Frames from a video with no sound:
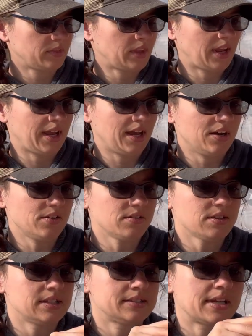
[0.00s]
Now,
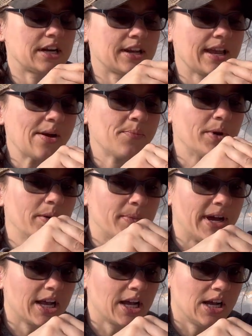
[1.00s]
let's get our cap put
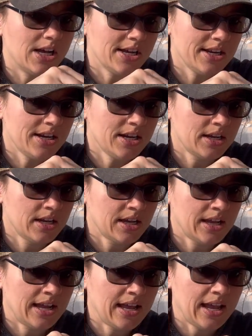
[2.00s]
back on
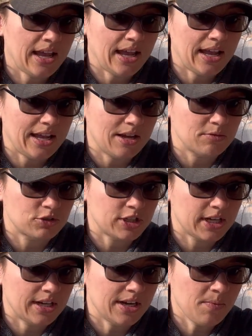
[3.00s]
and we'll
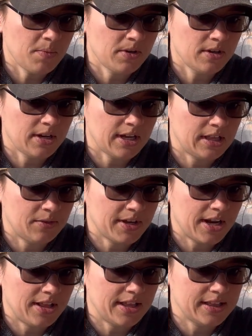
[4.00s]
shake it up and then we
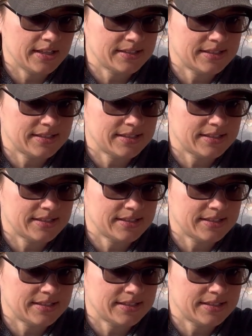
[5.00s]
gotta let this